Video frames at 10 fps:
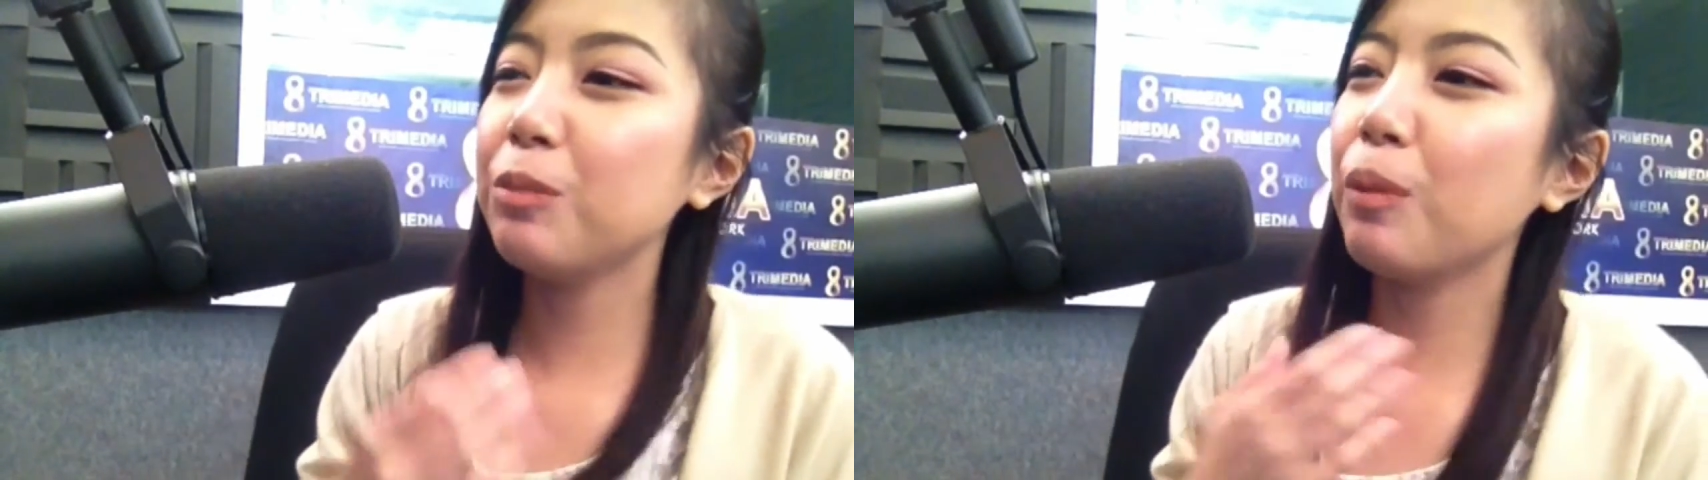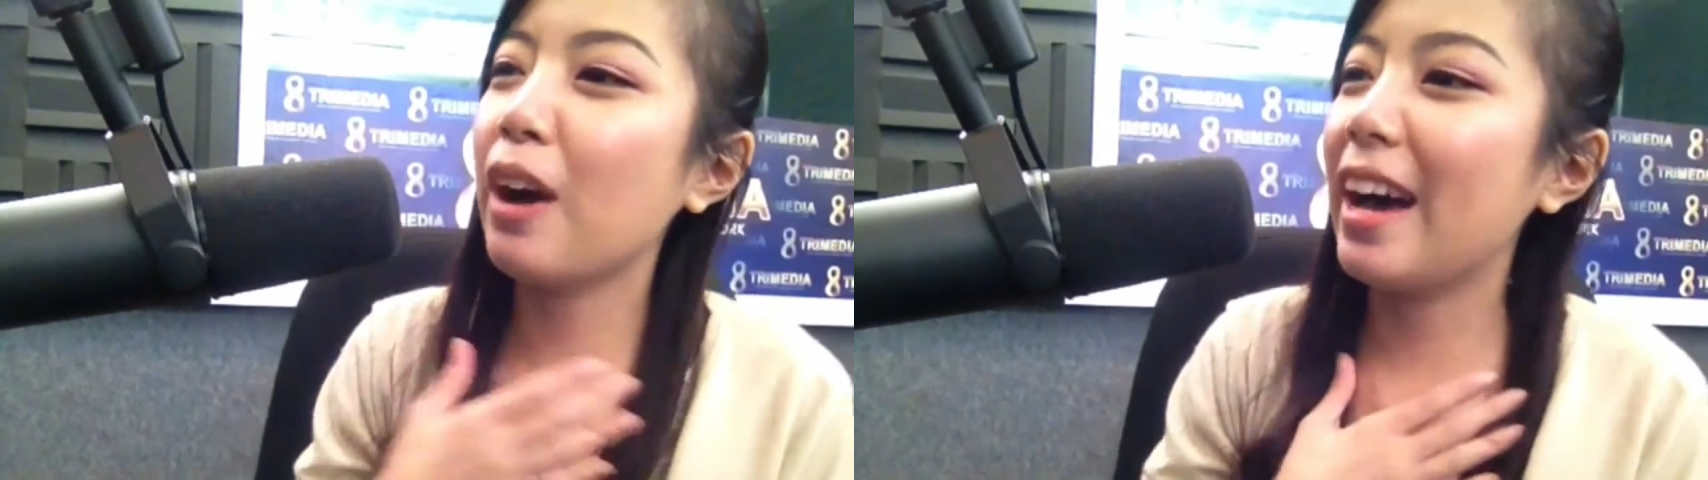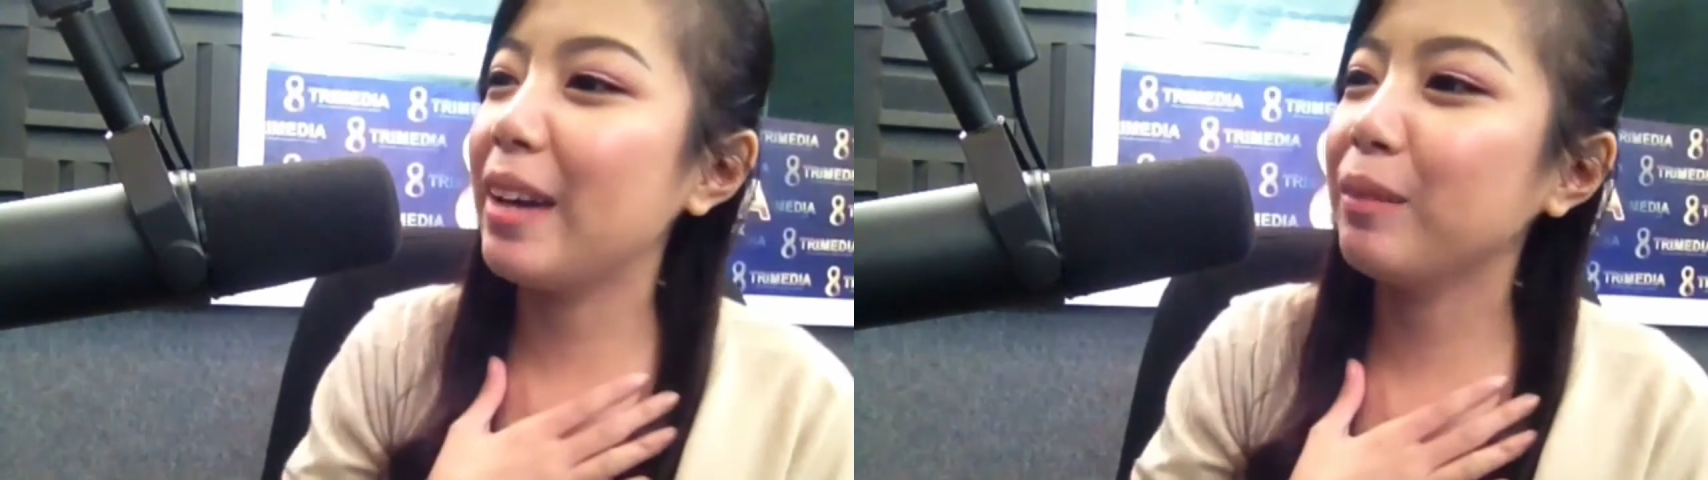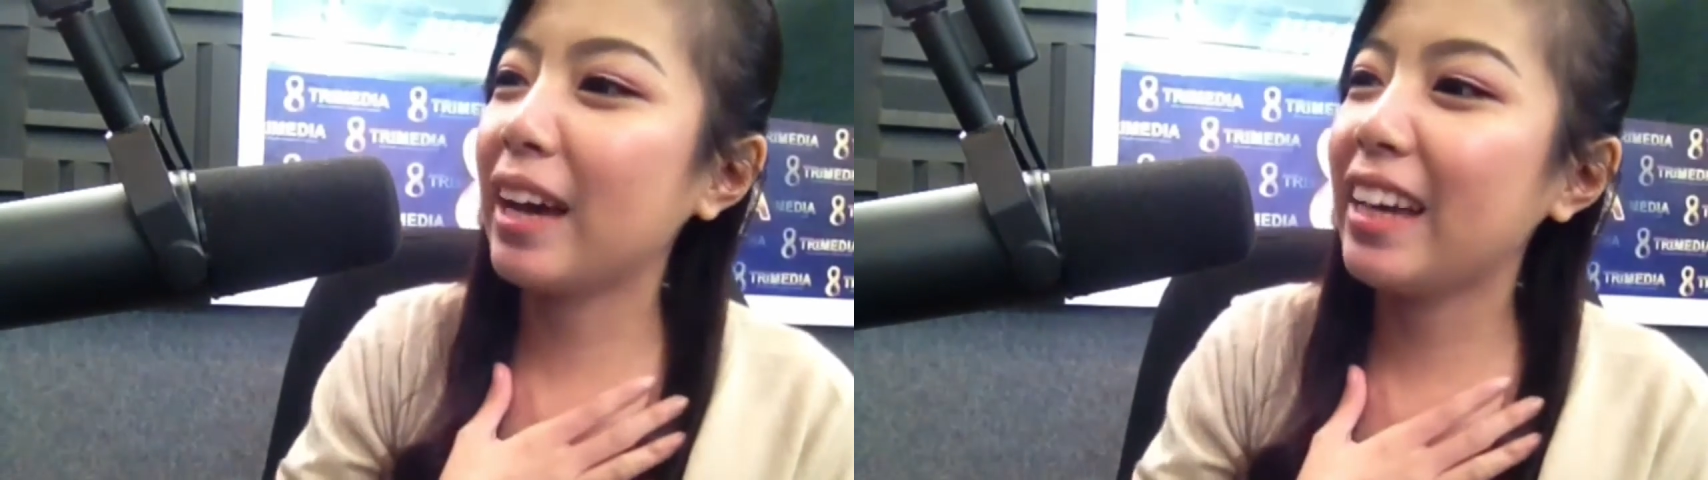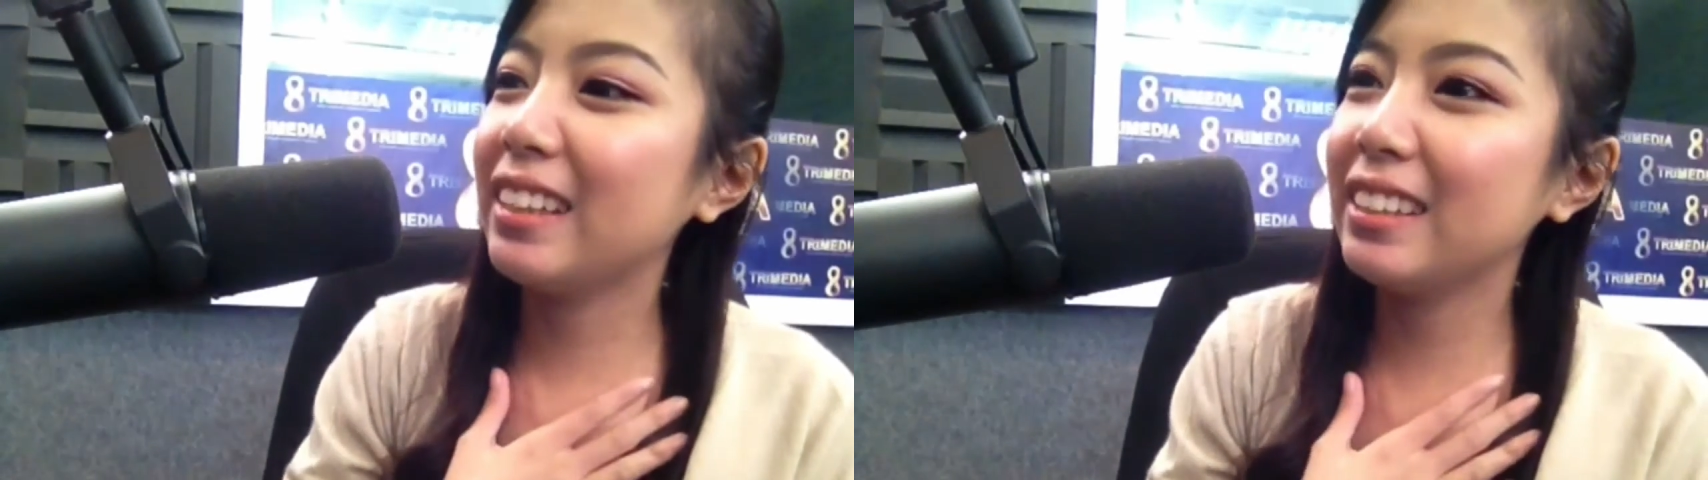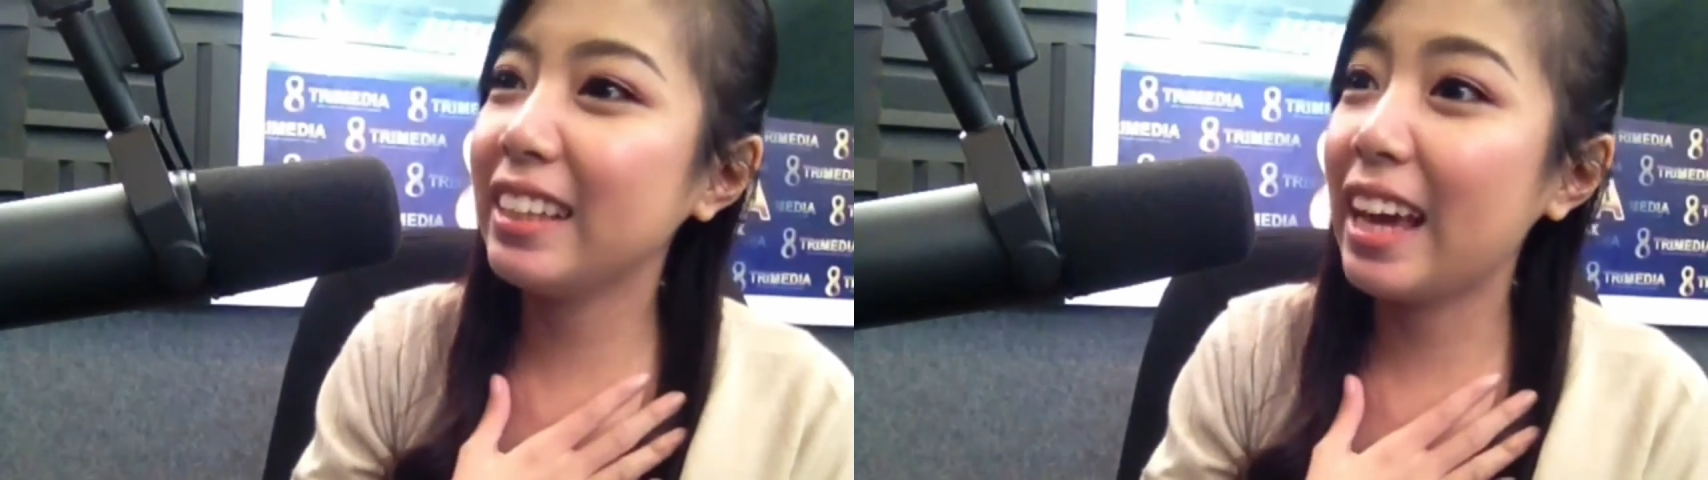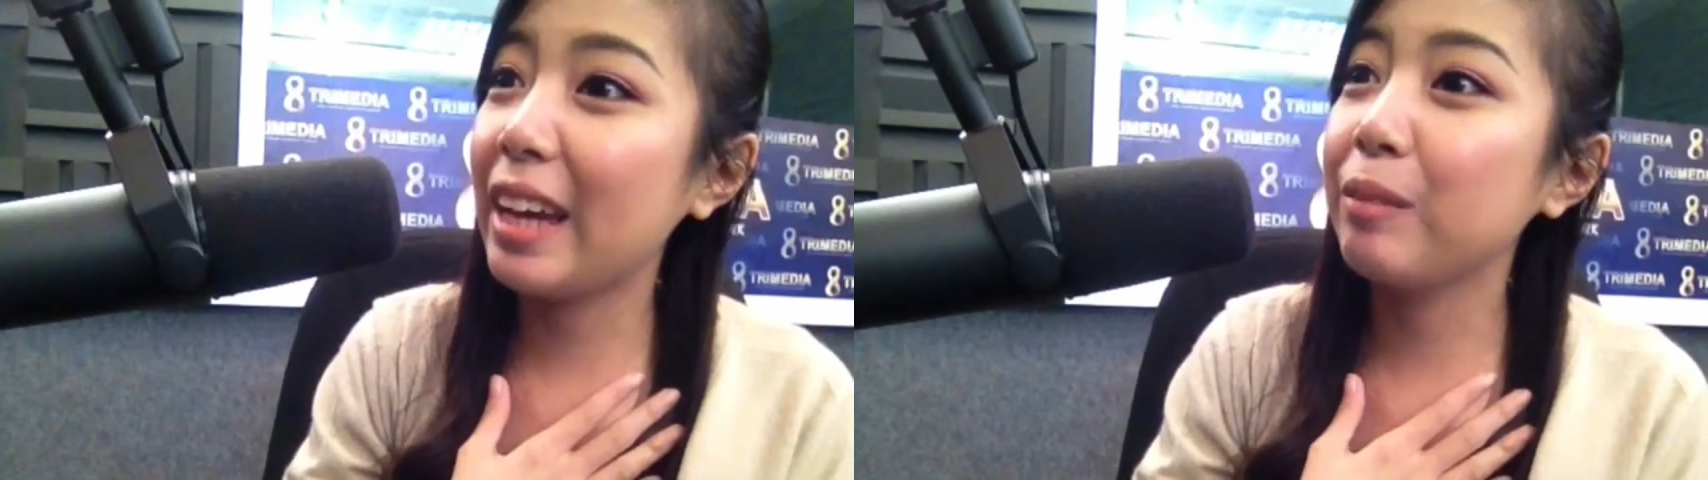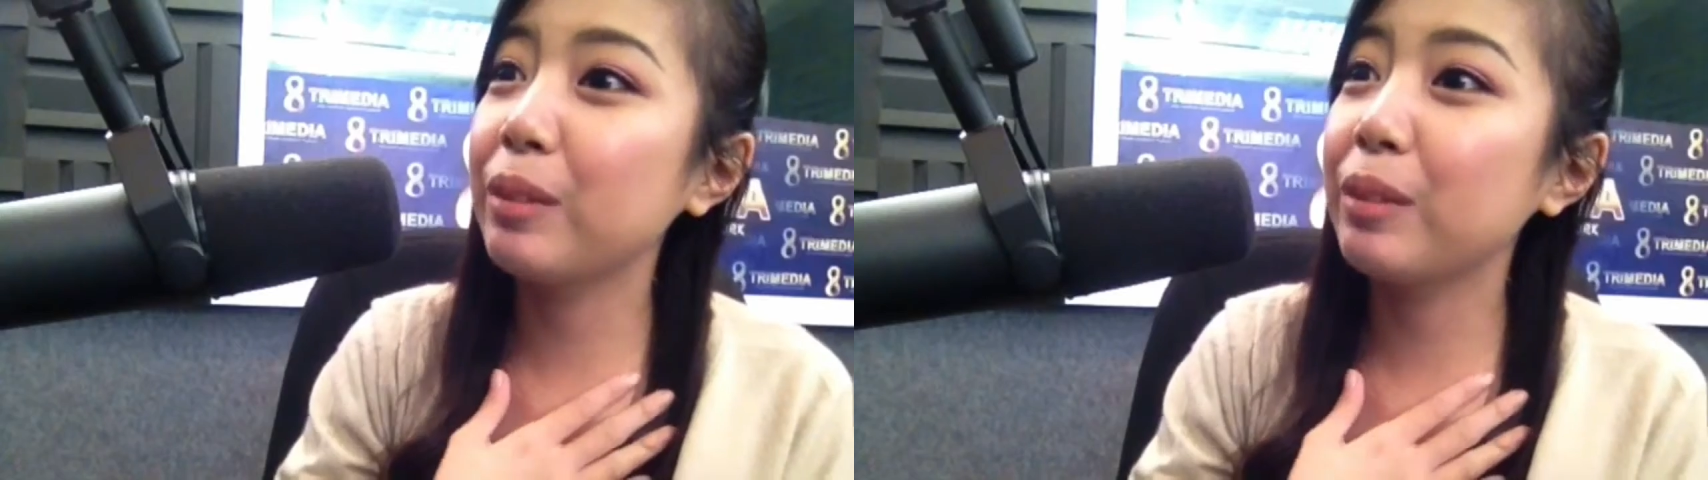Hello po, I'm Kylie D.